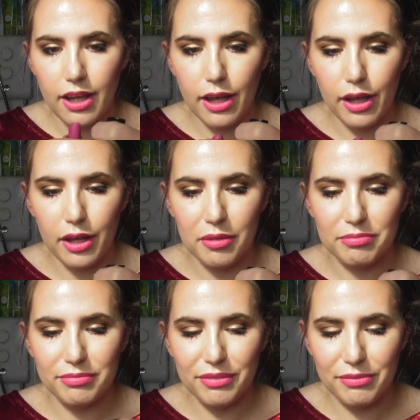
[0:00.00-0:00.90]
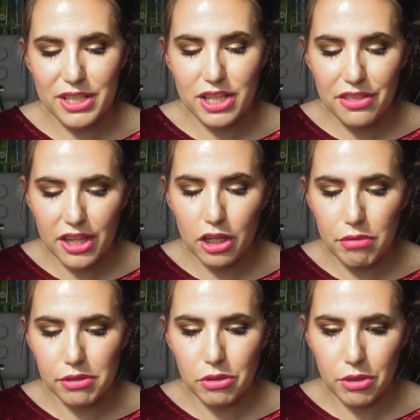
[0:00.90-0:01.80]
which I think
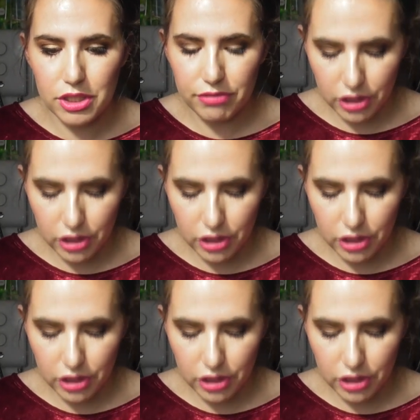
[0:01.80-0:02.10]
over the course of a